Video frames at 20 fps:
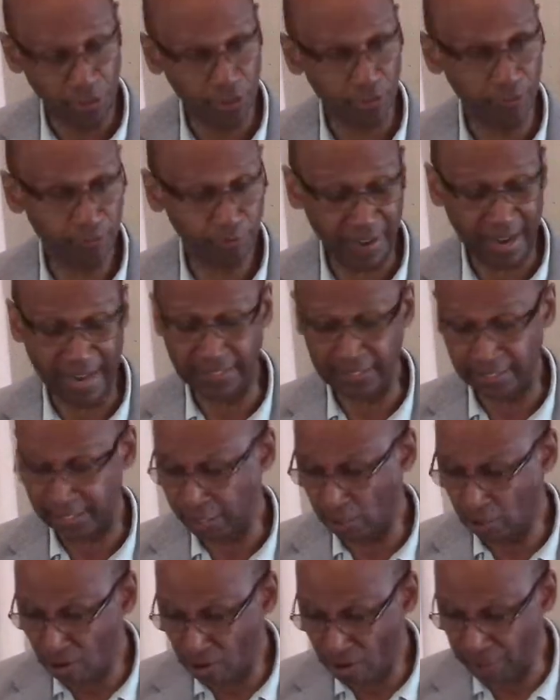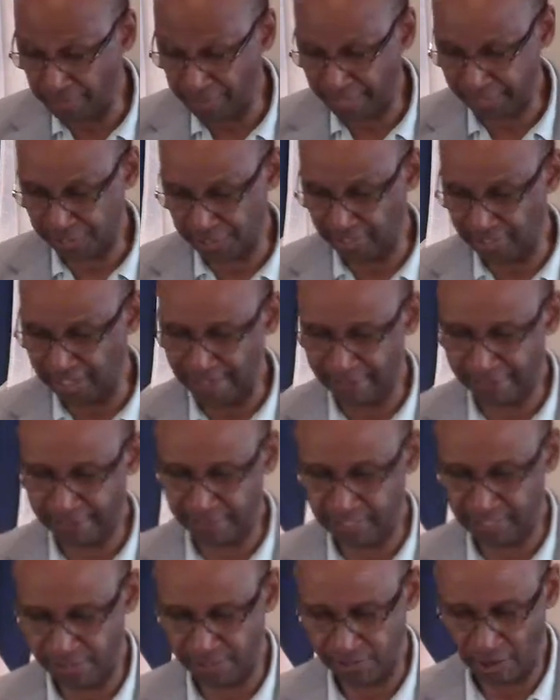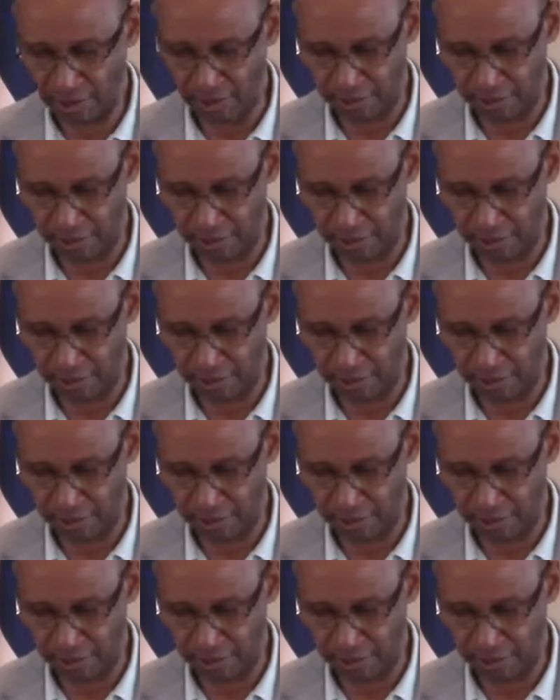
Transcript: finally all that's left is, are the